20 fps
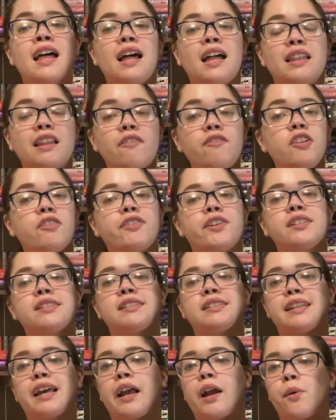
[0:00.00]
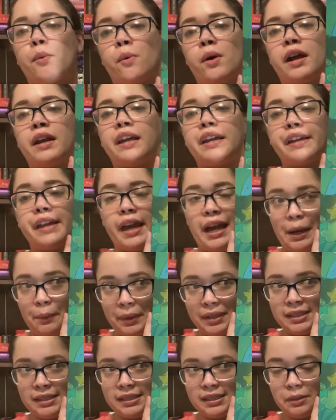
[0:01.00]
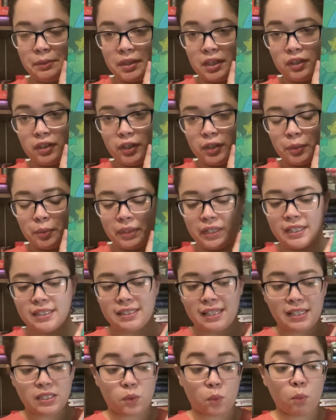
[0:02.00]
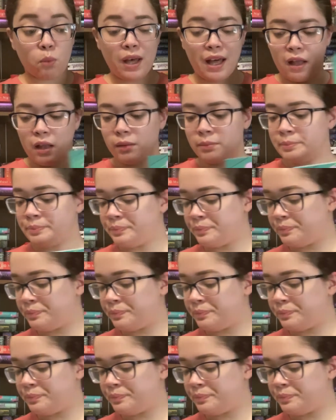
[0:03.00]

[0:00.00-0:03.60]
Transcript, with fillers: love the first and second one can't wait to see what the third one is as well